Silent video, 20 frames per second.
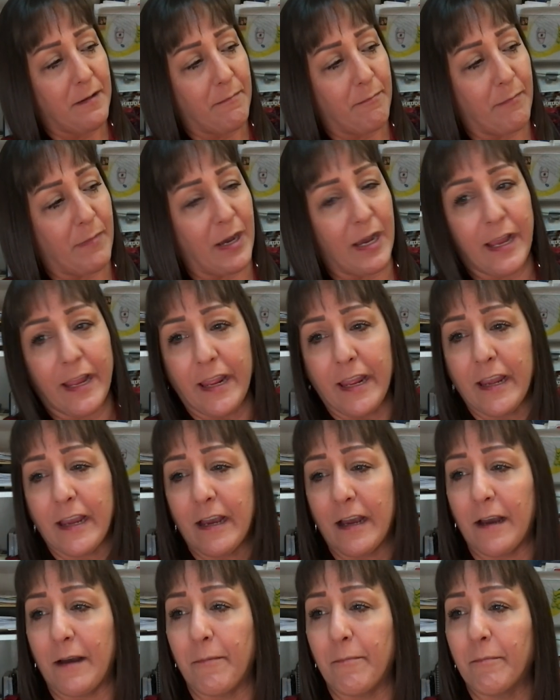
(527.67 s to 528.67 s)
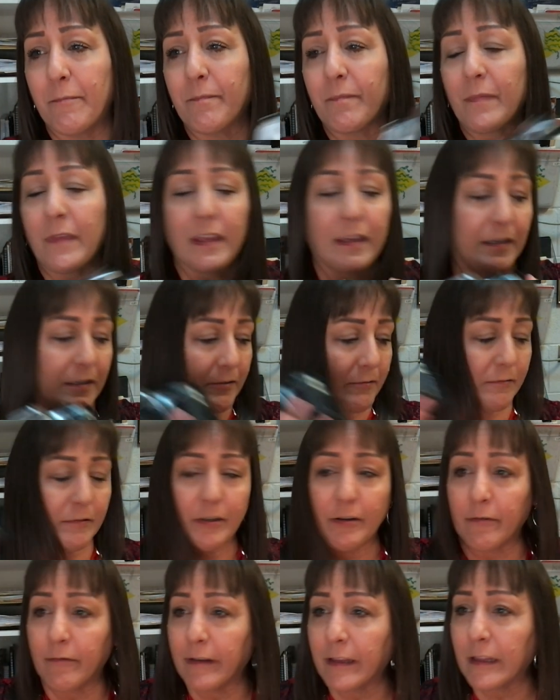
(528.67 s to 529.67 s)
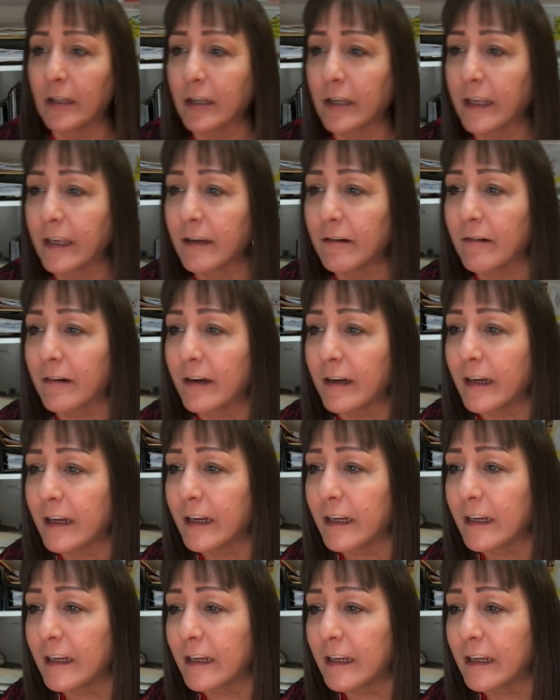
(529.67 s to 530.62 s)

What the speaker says: my, where are we looking? Right